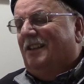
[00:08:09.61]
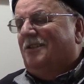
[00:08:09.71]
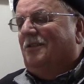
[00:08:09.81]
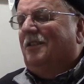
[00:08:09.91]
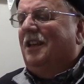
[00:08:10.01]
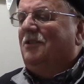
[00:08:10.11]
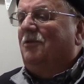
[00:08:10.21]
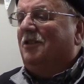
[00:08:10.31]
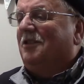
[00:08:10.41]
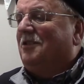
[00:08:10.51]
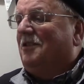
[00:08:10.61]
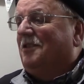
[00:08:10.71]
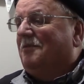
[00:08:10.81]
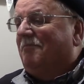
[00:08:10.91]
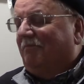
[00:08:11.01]
So that's what this
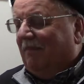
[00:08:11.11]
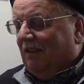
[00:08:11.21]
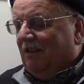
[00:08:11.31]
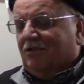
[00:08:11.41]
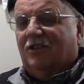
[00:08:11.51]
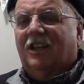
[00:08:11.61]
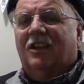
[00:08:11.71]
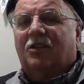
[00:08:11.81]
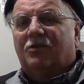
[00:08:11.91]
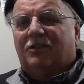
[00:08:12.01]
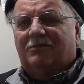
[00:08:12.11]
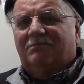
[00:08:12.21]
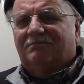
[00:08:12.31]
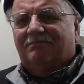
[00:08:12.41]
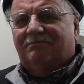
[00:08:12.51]
is. So I'm going to go
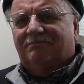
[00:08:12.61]
out